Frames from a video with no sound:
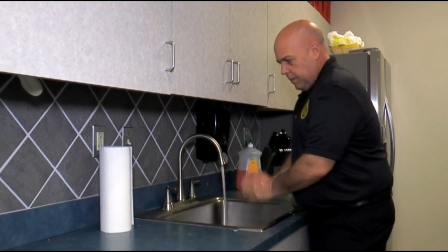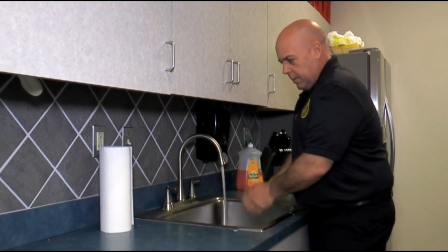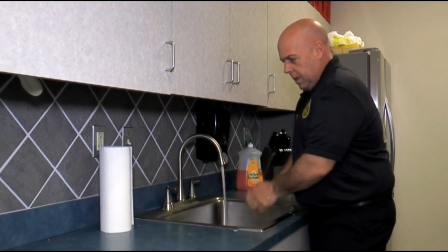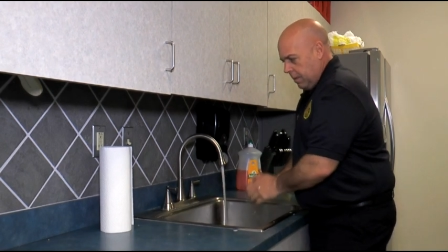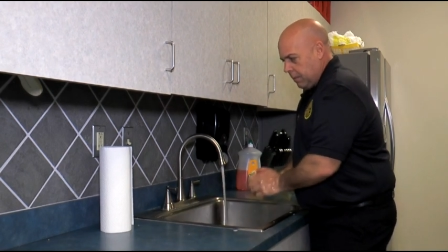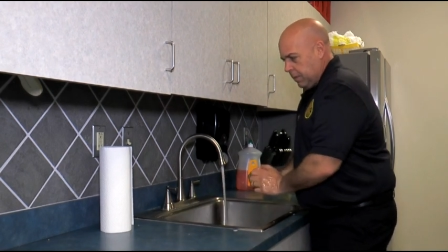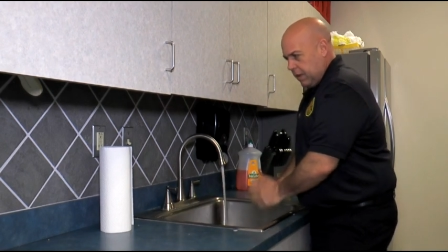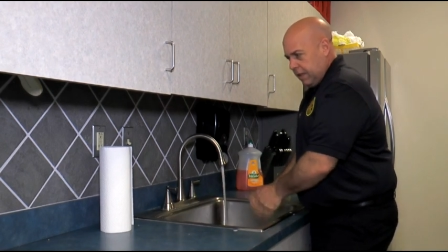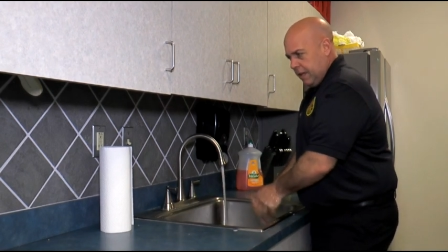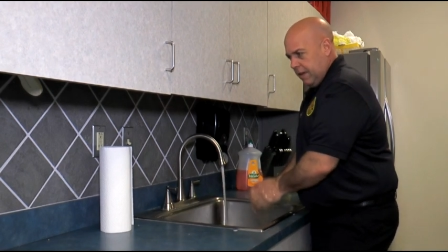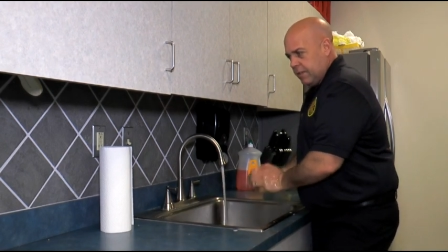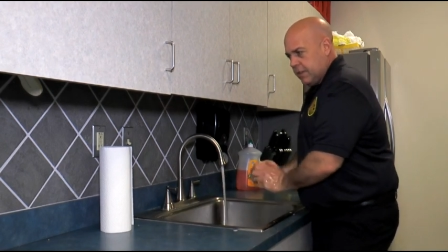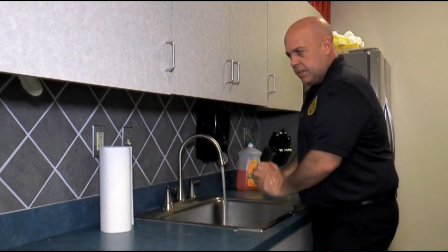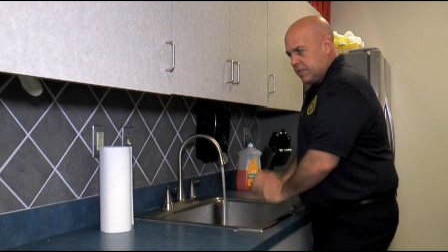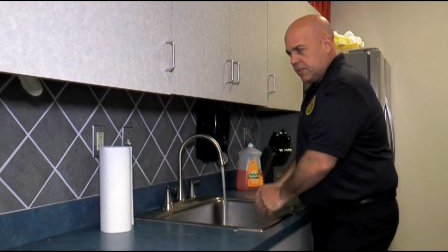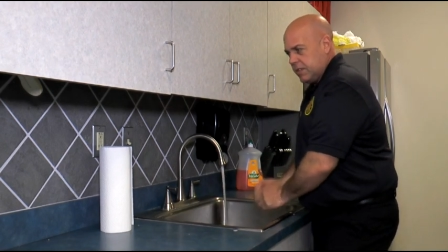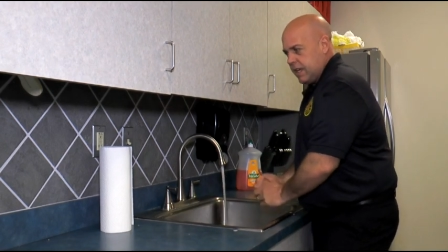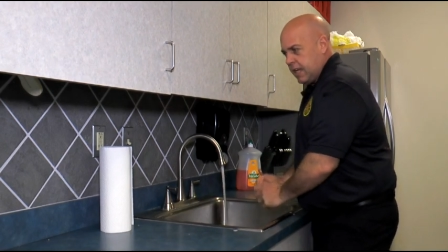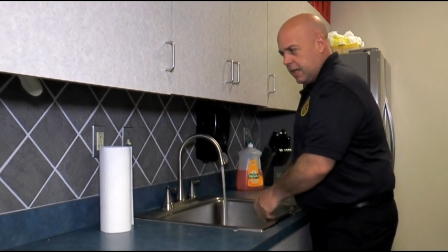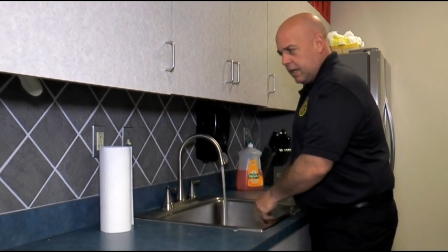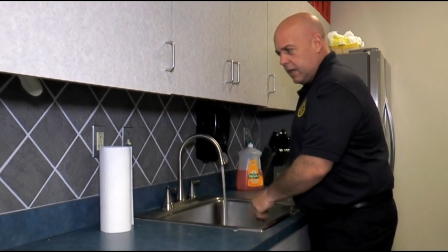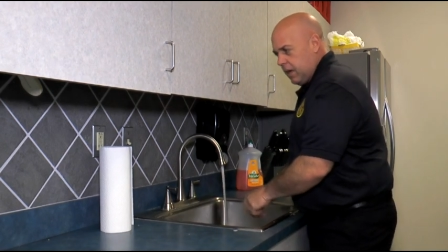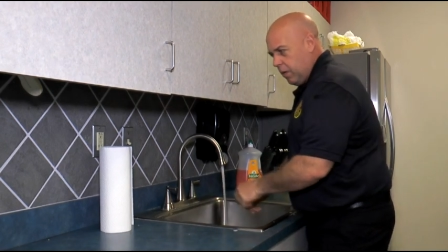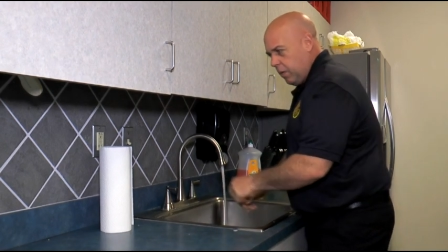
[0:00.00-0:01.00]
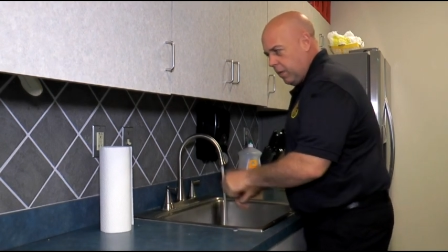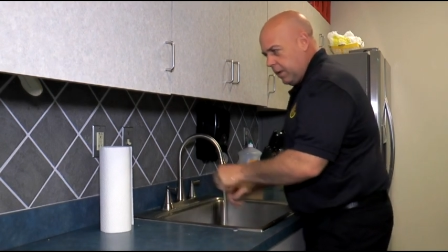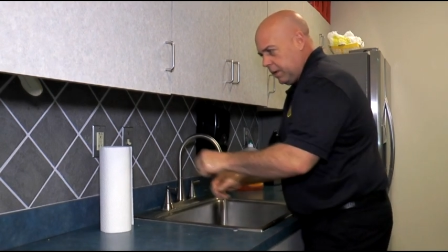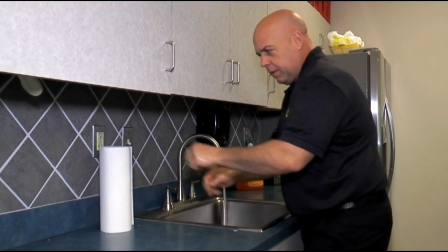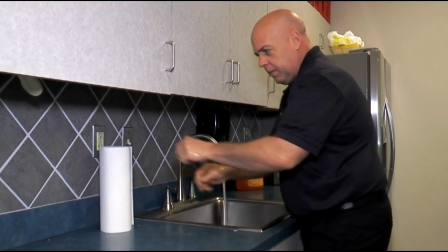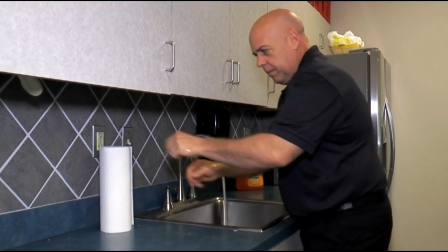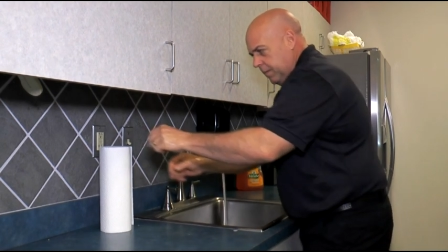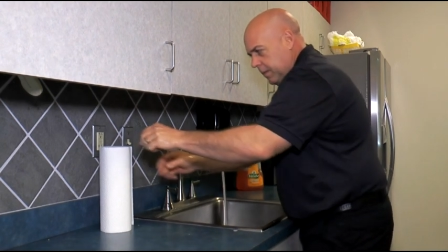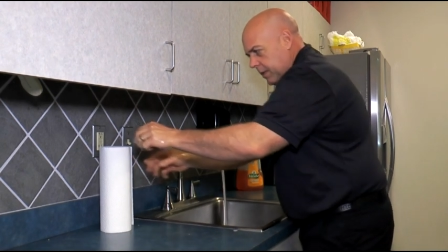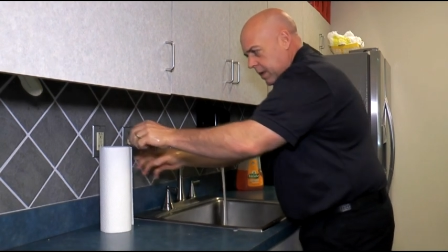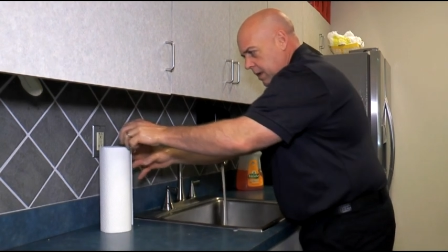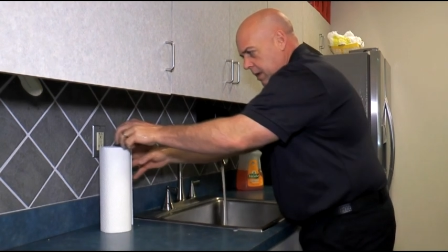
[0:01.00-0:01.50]
I'm going to leave the sink
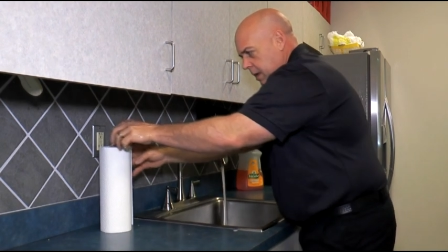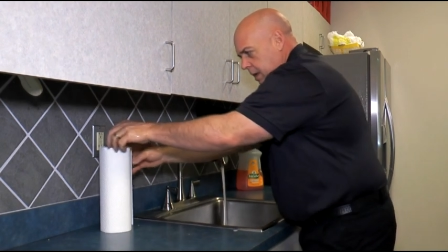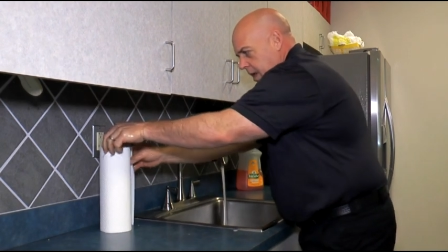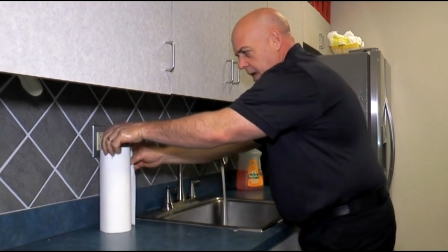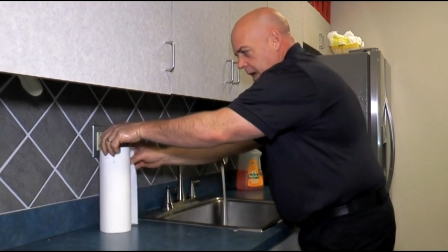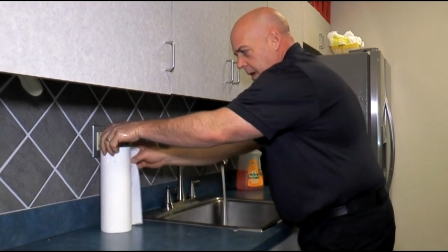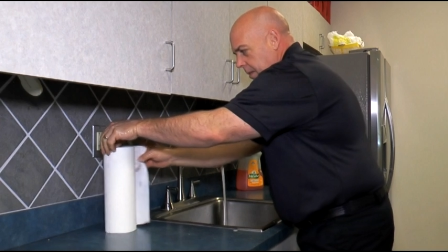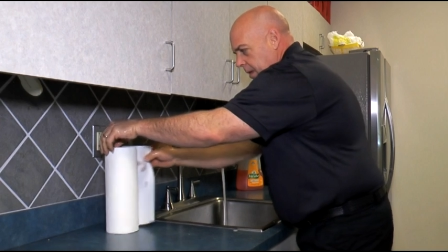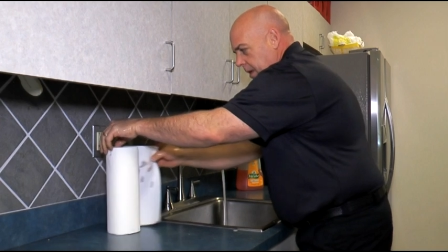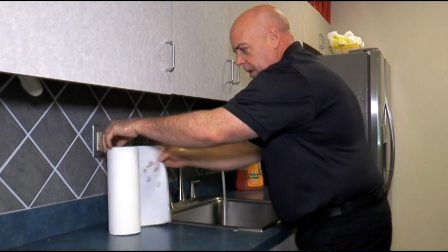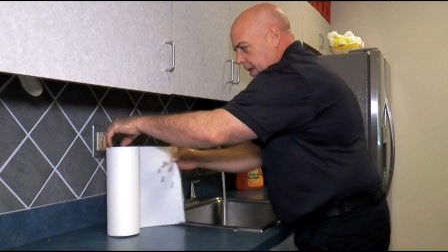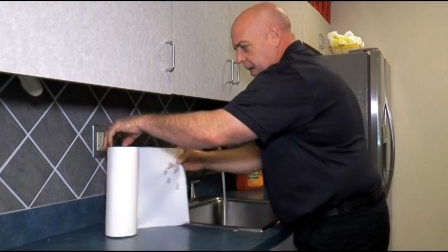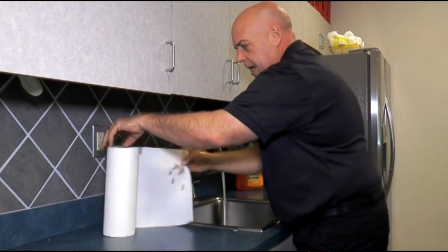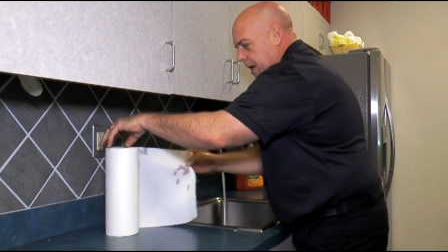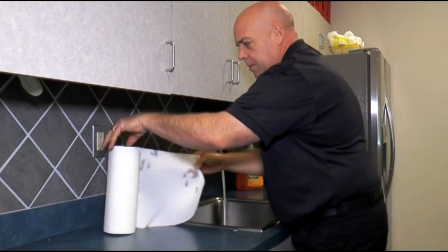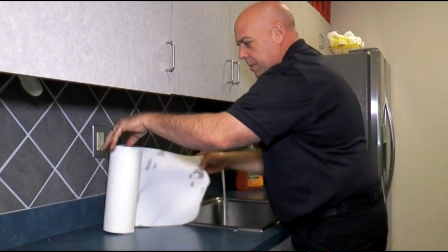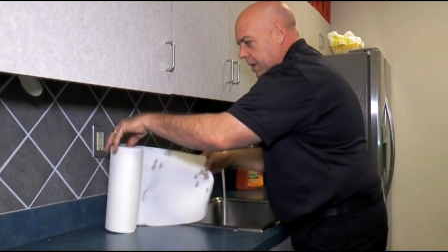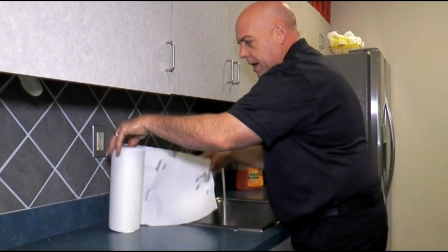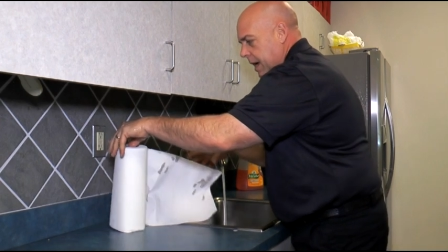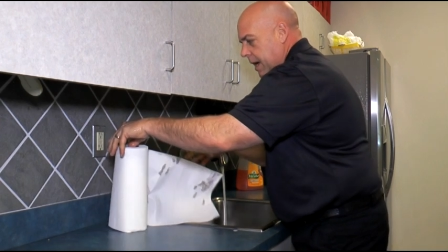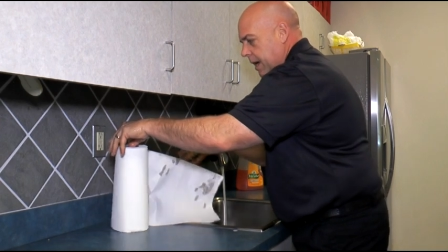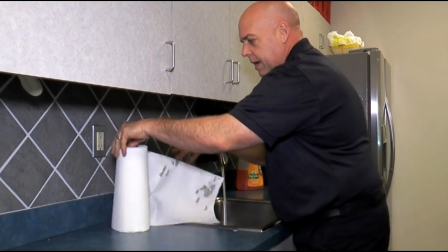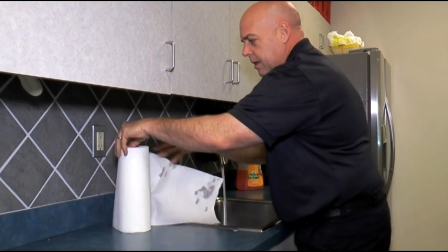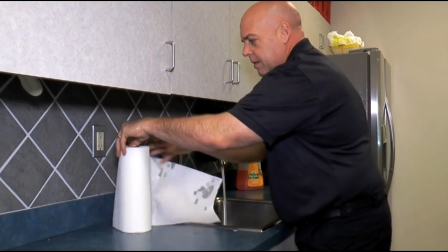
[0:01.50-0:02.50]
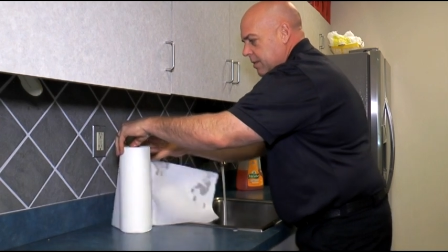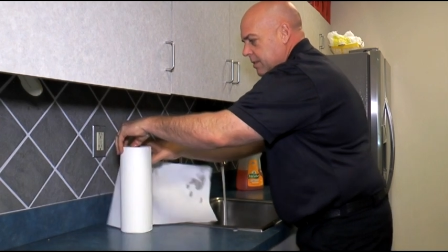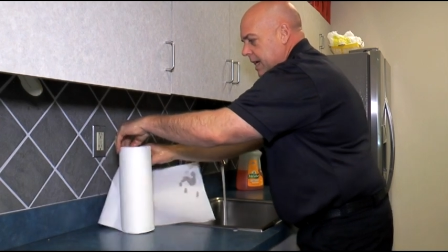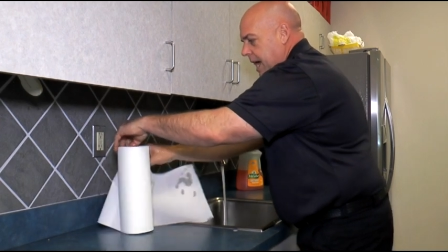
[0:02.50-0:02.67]
going. I'm going to get my